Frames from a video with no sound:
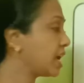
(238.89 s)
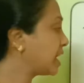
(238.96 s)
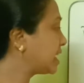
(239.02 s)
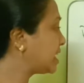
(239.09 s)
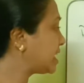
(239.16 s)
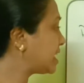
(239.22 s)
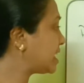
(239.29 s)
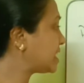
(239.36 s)

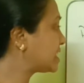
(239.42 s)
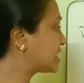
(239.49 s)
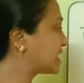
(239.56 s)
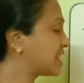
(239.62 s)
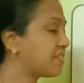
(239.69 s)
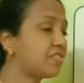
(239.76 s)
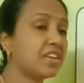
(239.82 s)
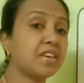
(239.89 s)
He is
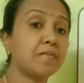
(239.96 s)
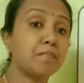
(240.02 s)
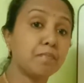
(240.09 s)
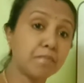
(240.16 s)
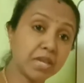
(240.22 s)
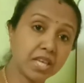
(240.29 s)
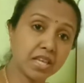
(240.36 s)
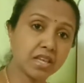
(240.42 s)
giving
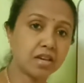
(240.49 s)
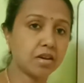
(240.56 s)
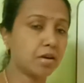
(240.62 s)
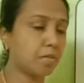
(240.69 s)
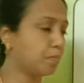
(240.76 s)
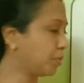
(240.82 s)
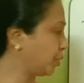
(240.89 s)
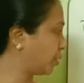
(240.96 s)
me a
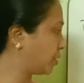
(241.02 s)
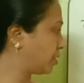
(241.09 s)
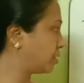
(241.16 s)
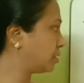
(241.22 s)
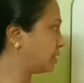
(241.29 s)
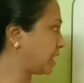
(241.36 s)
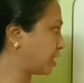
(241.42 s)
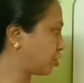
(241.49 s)
book,
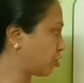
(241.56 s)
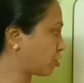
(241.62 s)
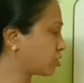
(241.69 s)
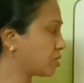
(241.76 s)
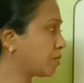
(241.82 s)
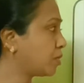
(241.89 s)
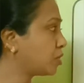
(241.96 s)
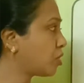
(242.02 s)
that talks
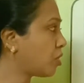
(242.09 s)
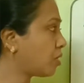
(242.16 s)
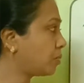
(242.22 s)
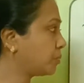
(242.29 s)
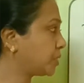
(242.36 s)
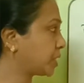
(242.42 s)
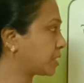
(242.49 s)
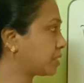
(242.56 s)
about the
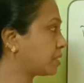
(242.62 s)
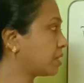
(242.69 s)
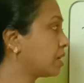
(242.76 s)
object.